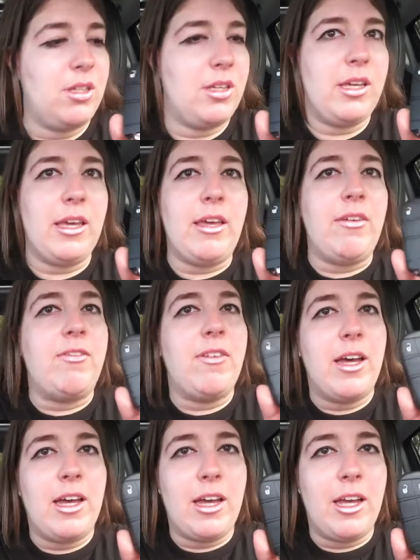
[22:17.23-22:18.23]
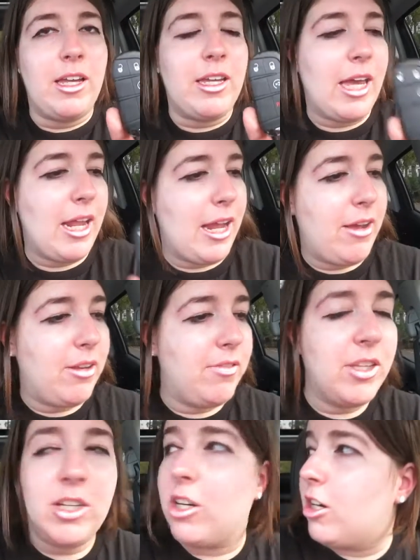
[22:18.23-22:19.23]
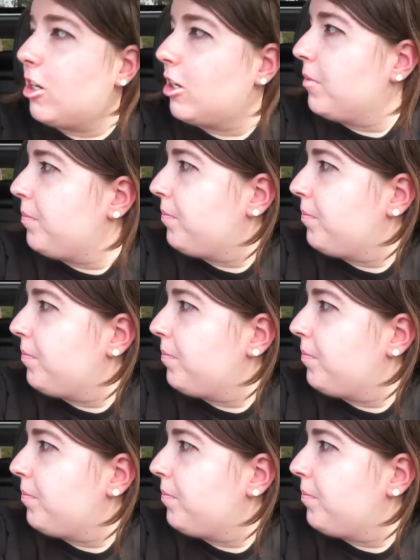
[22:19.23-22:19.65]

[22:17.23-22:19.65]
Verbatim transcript: if I get out of the car,